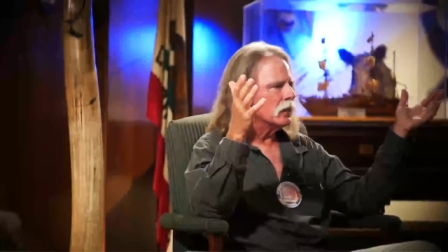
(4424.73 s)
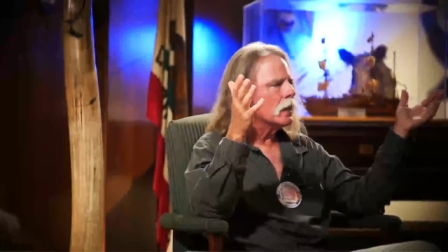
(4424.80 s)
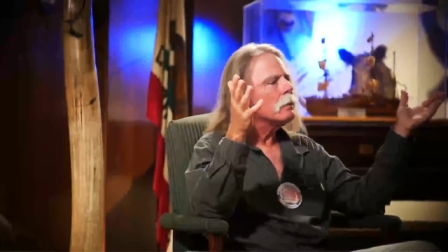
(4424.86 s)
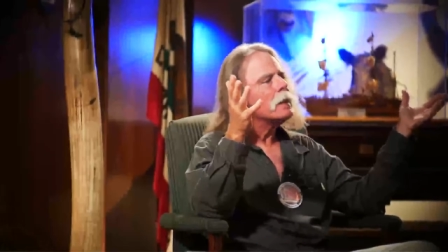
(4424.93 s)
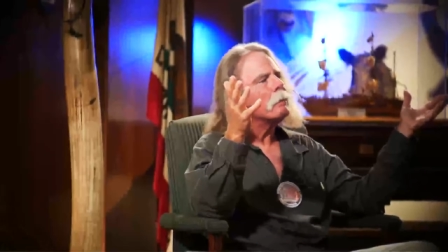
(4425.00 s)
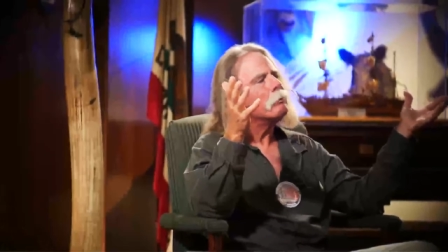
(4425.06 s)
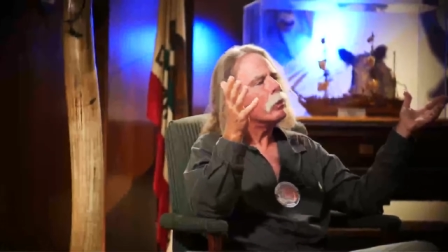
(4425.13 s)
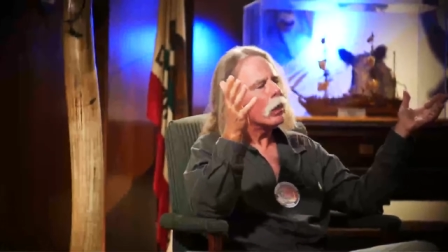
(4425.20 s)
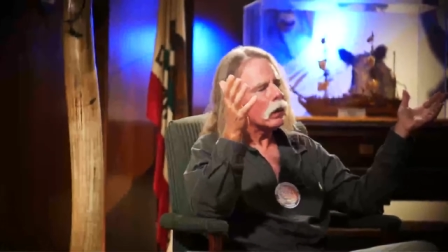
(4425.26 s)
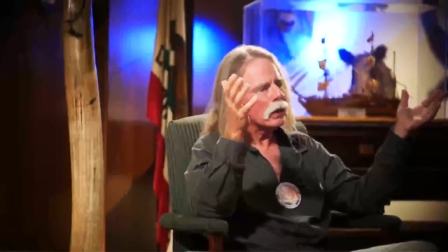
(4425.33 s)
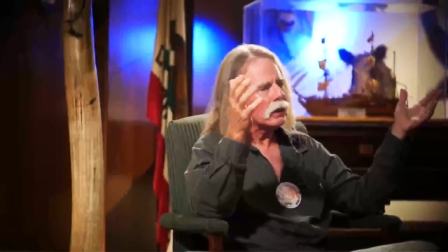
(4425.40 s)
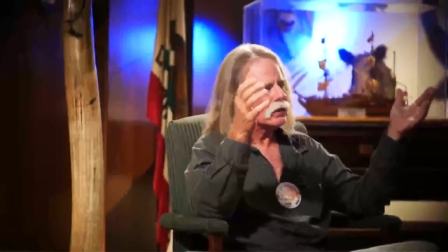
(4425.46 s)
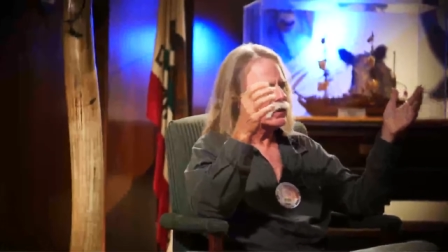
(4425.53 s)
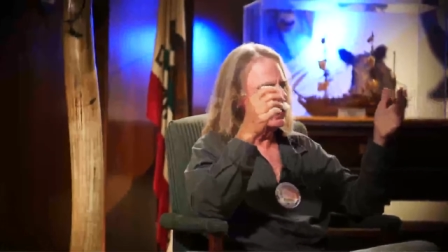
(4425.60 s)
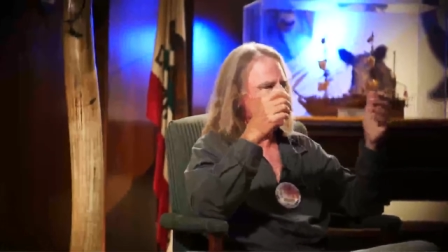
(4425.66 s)
It could be a book
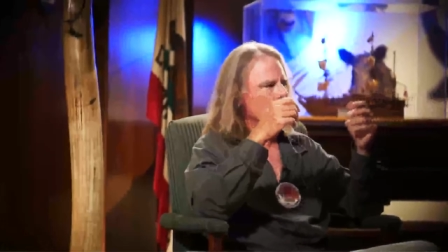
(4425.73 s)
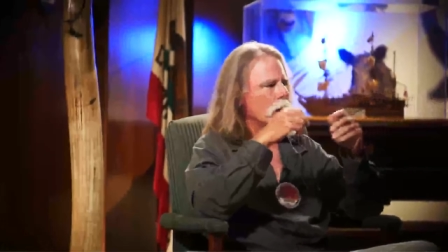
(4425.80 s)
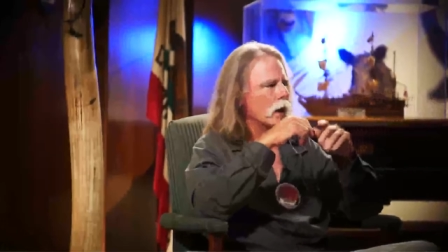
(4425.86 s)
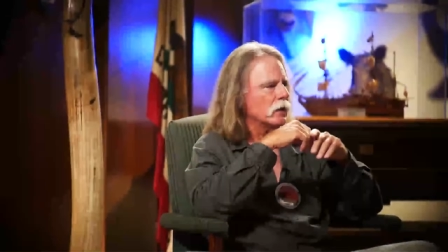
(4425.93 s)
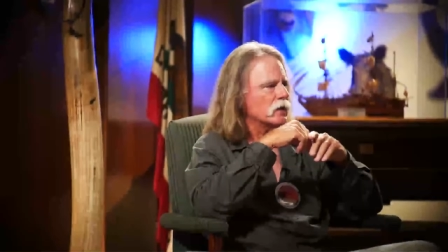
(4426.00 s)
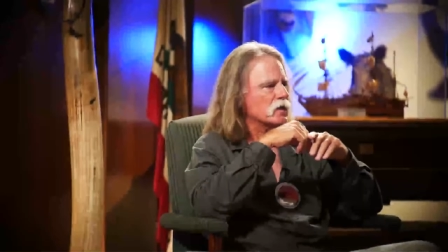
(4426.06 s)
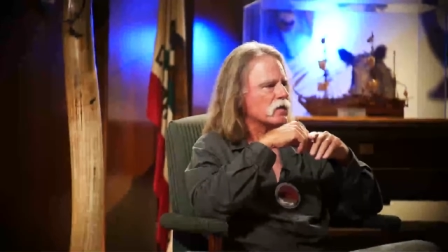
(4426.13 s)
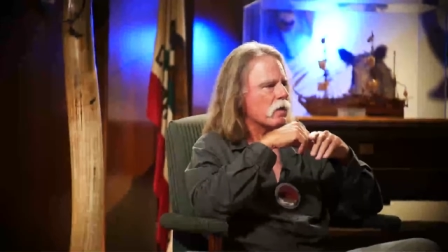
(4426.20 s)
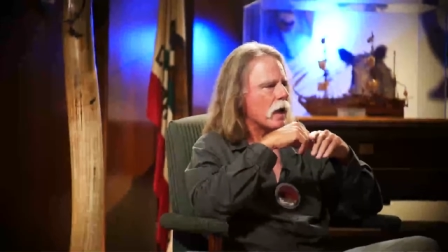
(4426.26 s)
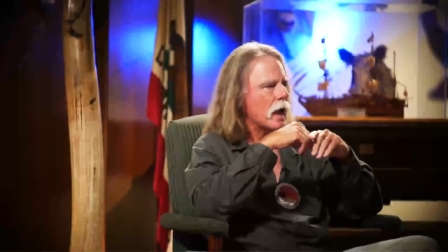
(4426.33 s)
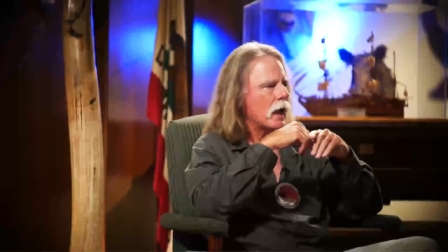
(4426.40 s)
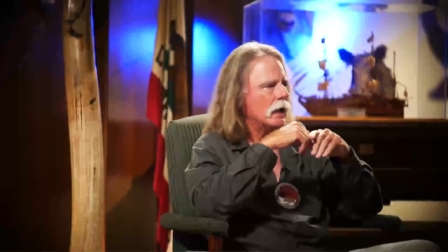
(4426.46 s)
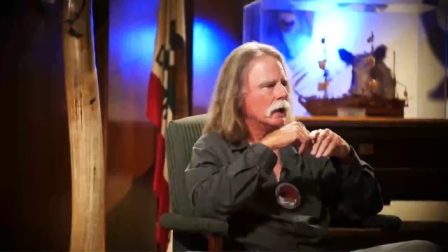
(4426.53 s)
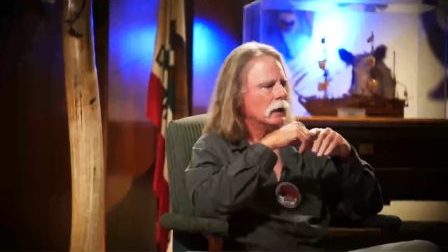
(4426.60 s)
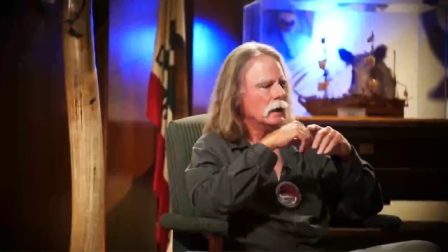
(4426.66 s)
in its own right, just
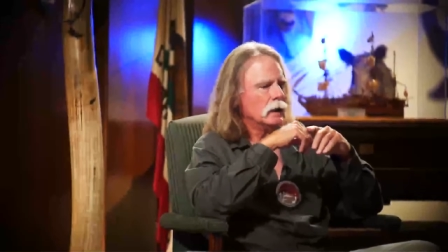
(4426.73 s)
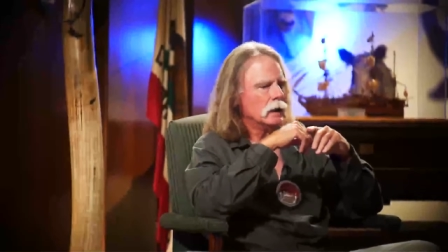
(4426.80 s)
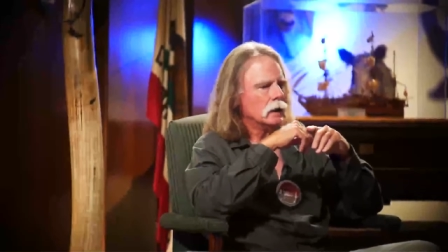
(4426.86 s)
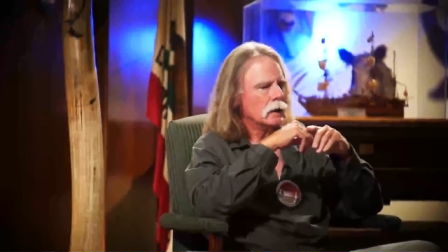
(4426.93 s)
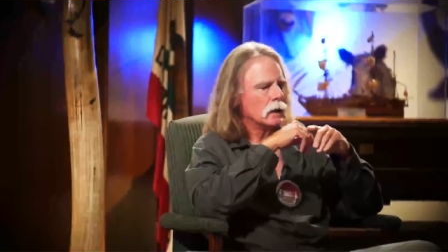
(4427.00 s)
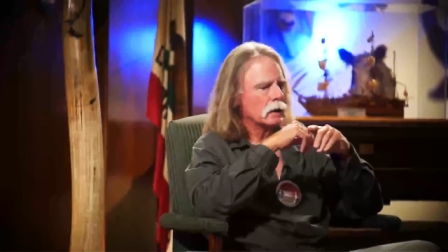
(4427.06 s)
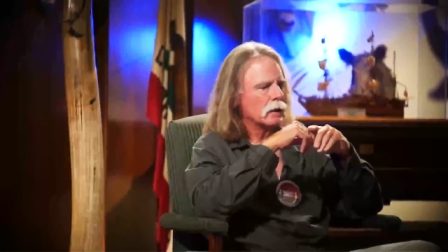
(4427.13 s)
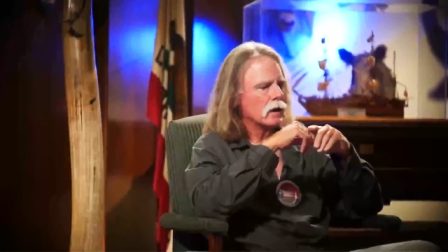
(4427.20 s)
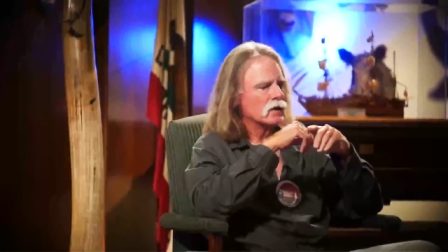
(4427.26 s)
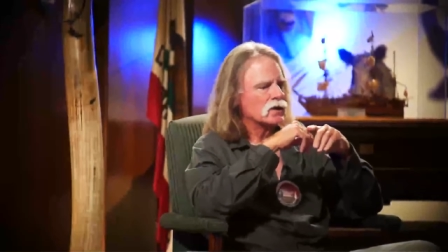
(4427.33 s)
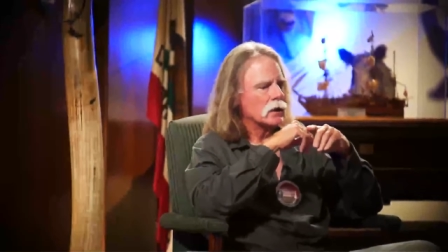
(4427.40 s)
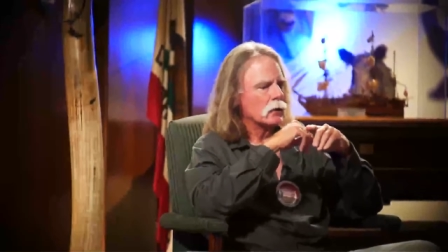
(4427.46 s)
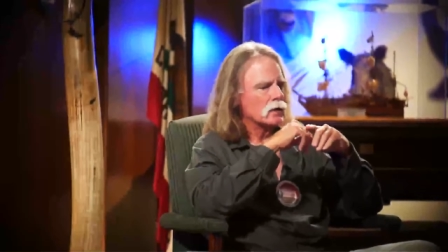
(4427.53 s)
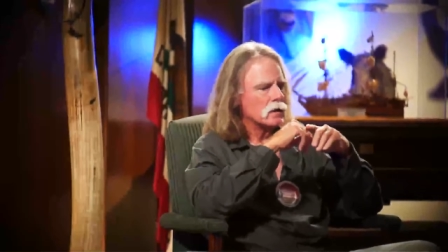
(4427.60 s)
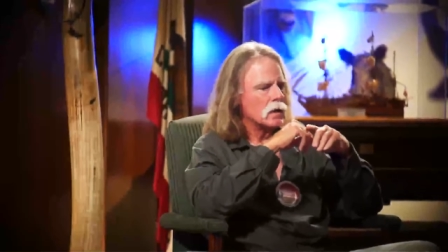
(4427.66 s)
that uh, because
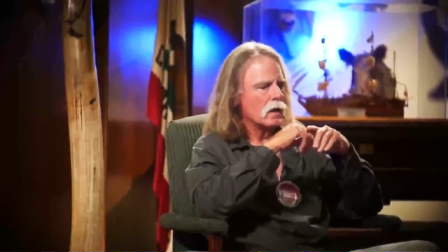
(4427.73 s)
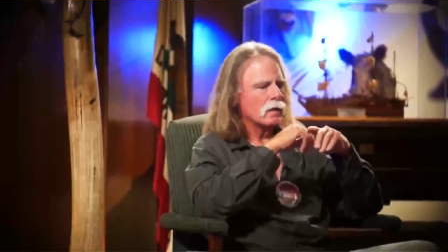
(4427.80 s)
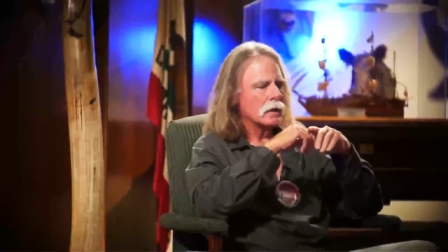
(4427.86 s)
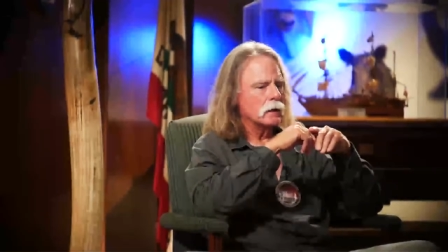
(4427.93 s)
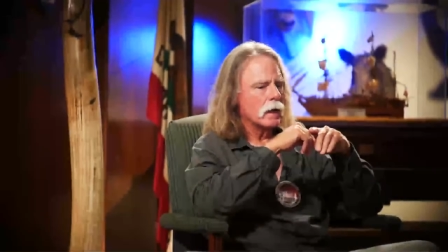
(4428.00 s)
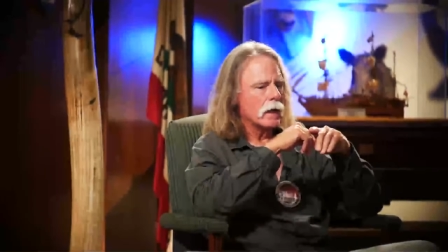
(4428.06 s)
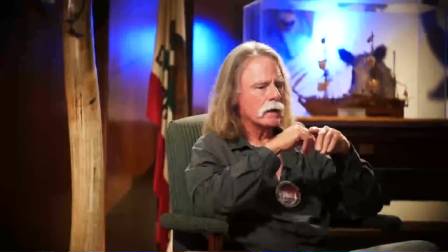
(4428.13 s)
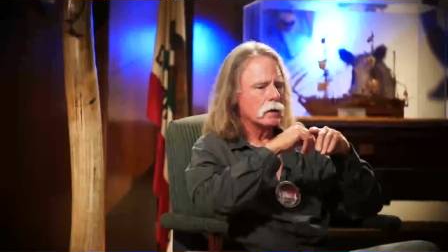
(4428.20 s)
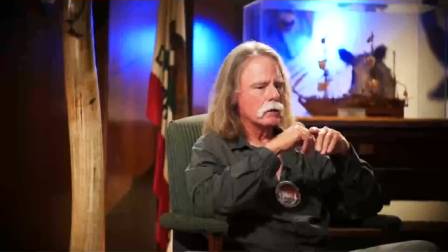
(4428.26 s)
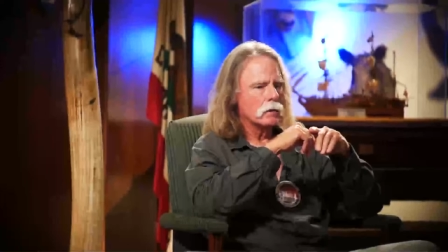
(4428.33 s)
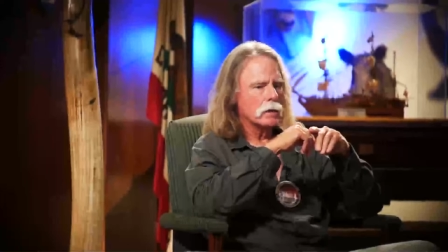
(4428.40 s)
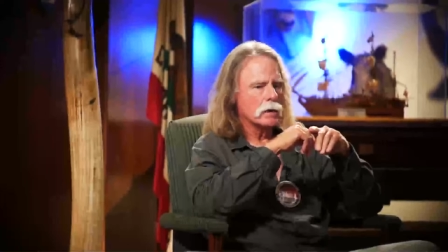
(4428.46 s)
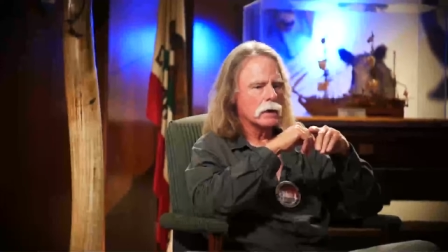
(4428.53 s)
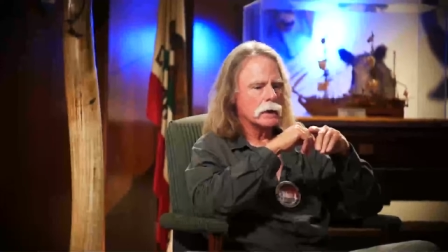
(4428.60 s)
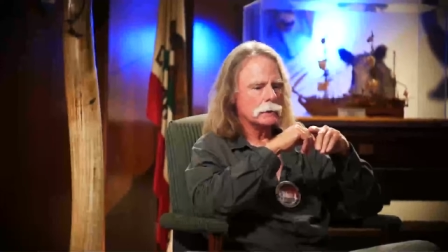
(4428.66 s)
there was nothing like it
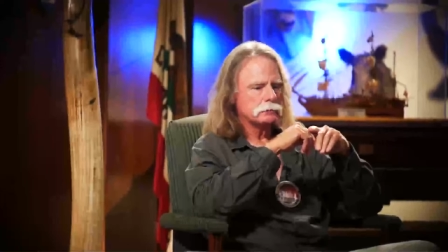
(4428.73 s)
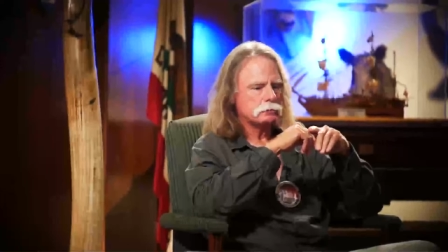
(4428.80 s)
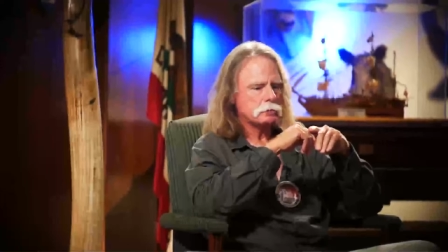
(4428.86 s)
really.